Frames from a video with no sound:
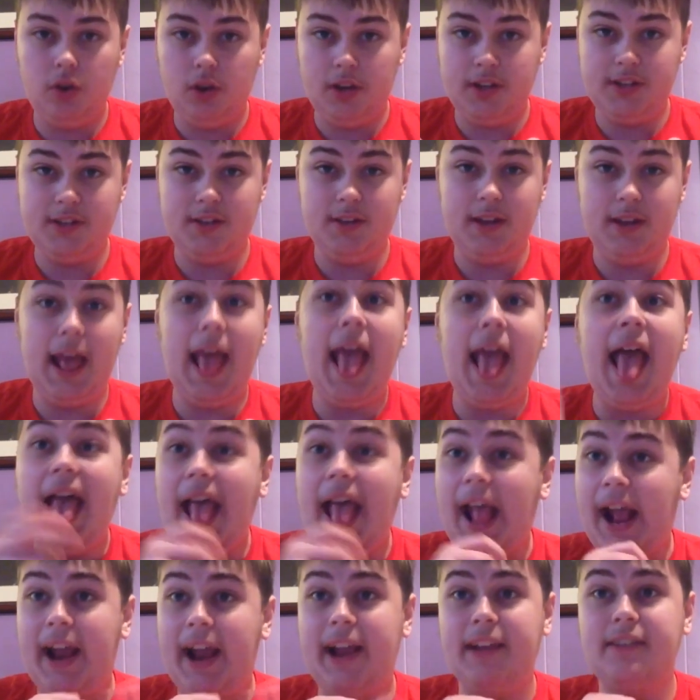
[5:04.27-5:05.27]
is
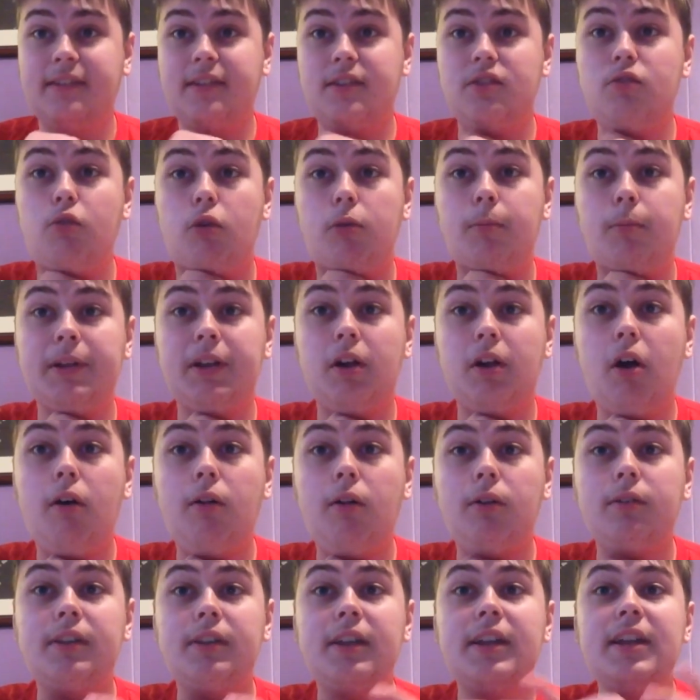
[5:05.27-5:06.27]
ah, as it's normally
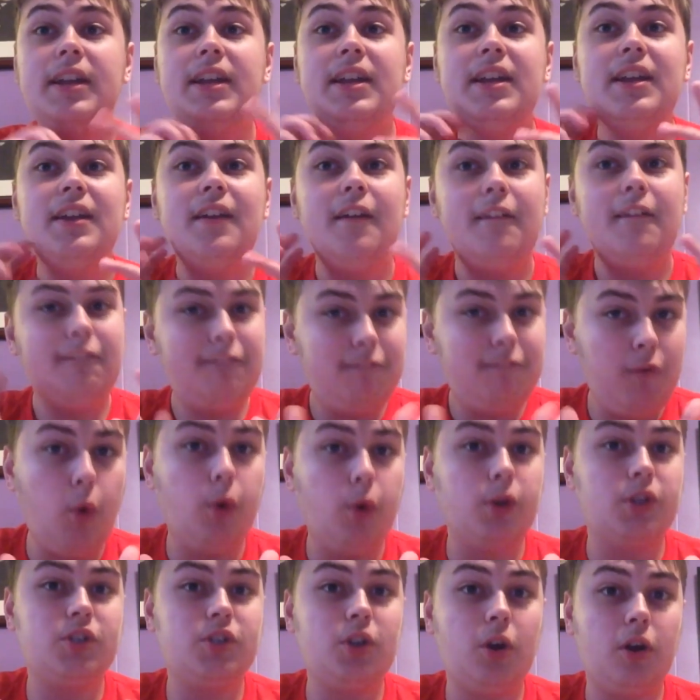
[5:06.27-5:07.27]
called,
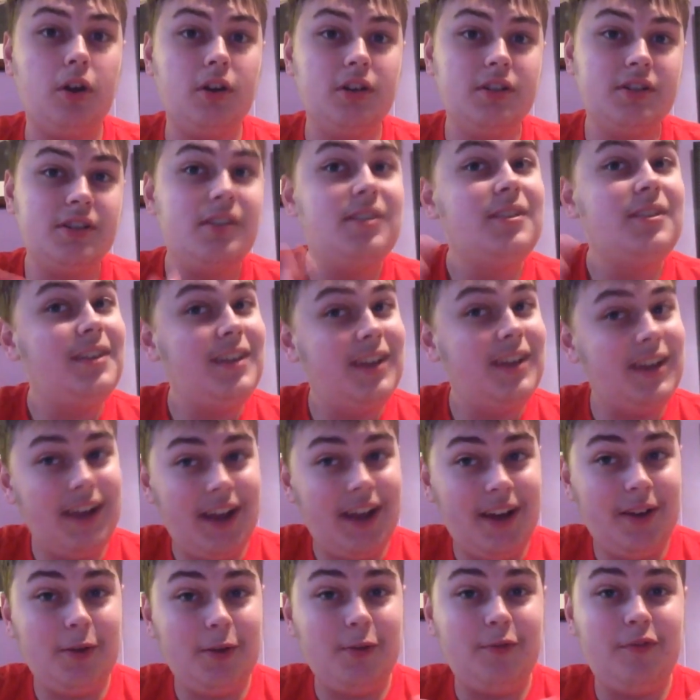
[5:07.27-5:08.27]
four stars
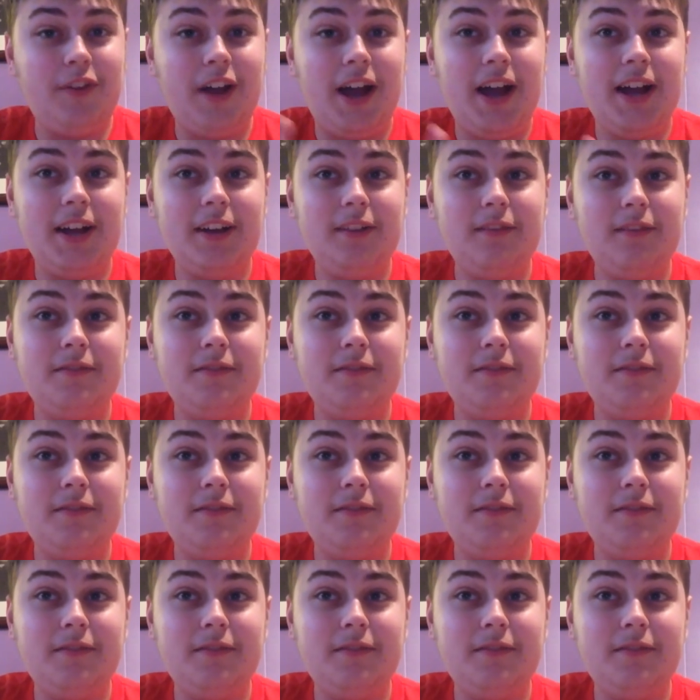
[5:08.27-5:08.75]
out of five